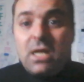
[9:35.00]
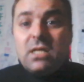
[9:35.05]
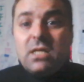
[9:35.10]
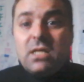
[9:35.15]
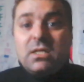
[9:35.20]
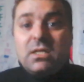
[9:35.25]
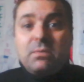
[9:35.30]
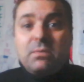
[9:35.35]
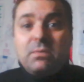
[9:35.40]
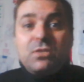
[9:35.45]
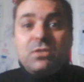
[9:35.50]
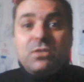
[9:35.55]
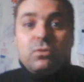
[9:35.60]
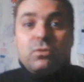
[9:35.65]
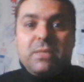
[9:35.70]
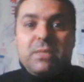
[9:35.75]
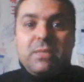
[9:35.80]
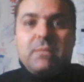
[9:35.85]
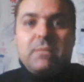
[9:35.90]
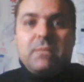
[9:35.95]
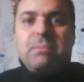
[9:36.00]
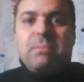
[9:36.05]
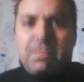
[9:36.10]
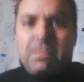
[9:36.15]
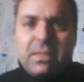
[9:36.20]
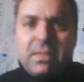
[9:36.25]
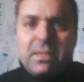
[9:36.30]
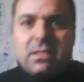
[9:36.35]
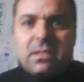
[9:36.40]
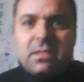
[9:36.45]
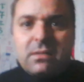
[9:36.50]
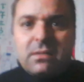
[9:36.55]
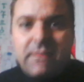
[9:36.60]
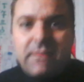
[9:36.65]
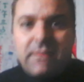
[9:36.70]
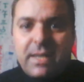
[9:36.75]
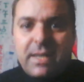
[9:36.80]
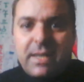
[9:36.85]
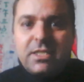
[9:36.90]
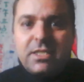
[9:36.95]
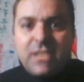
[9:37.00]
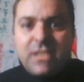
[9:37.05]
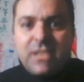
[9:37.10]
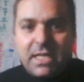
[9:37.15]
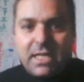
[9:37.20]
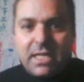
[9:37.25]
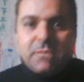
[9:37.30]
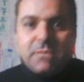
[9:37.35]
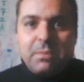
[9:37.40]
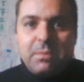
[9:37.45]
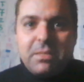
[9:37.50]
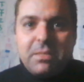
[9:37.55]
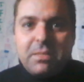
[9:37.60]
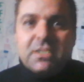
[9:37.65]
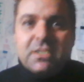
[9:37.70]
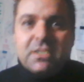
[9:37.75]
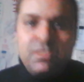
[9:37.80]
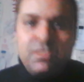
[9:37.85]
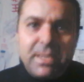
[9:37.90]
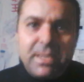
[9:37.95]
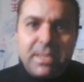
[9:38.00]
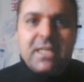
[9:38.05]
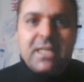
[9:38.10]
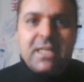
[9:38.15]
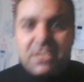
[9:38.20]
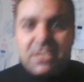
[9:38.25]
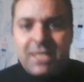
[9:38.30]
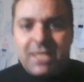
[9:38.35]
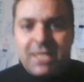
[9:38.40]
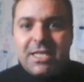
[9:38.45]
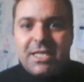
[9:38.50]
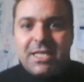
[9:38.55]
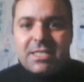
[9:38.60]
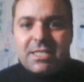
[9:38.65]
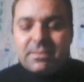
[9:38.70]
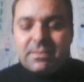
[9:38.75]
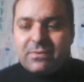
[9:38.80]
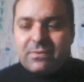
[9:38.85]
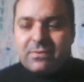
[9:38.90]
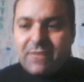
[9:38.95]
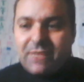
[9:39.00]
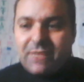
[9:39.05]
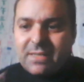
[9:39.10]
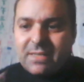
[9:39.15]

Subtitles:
But should be the people there, Chinese people, speaking Chinese, right?